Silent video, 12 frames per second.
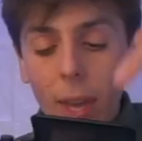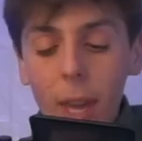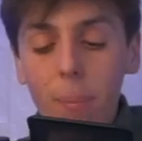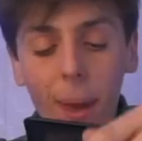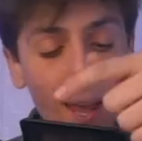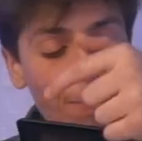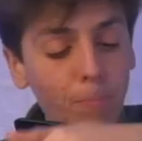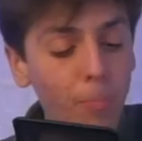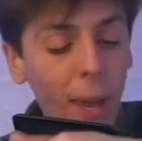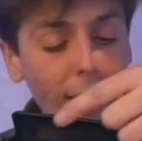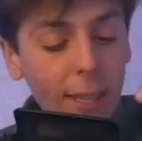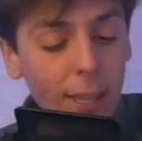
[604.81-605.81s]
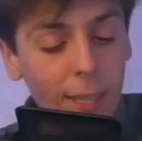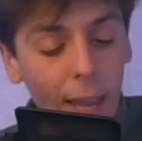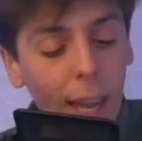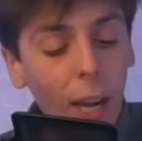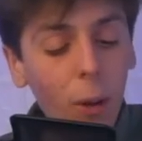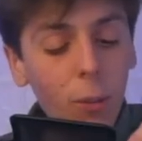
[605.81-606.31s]
eBay, Pages,
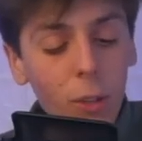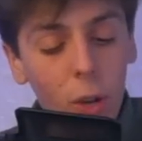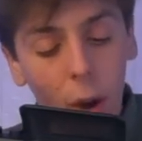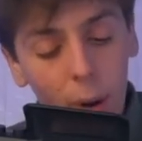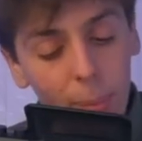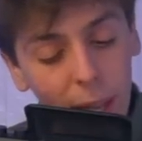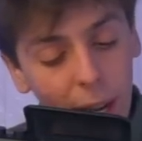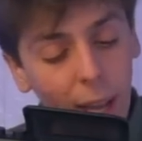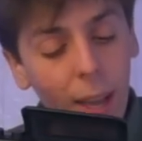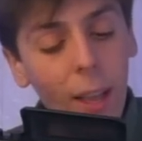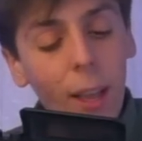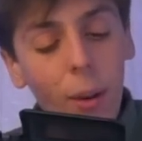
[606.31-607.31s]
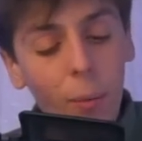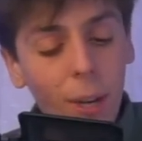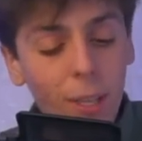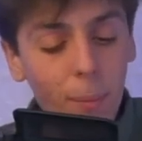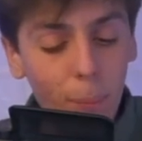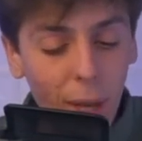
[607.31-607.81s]
Keynotes, Notability.
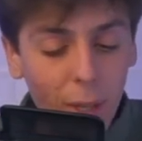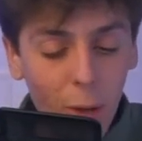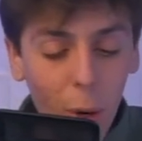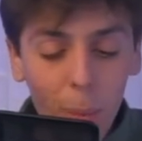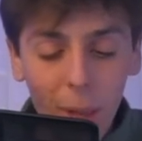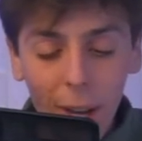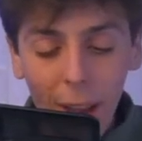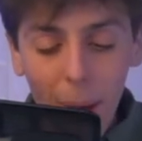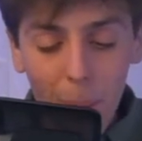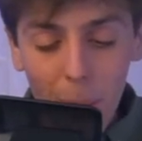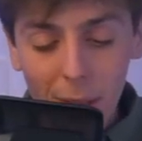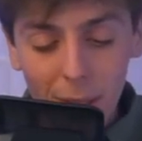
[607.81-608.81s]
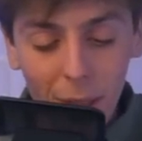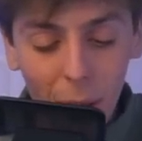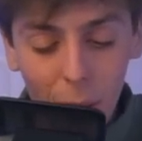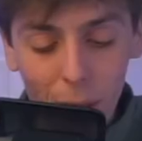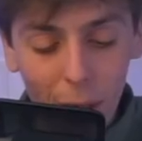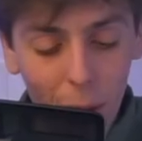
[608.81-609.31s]
Rest in peace, Notability. I miss
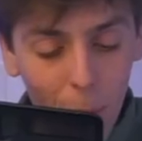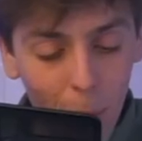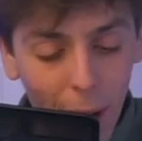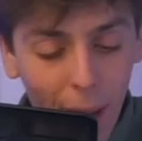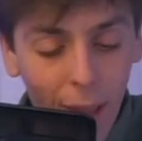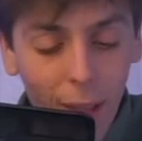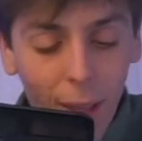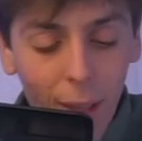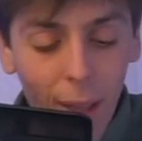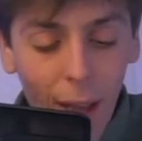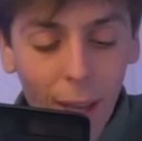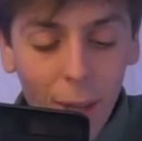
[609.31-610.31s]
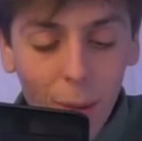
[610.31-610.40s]
using you, buddy. I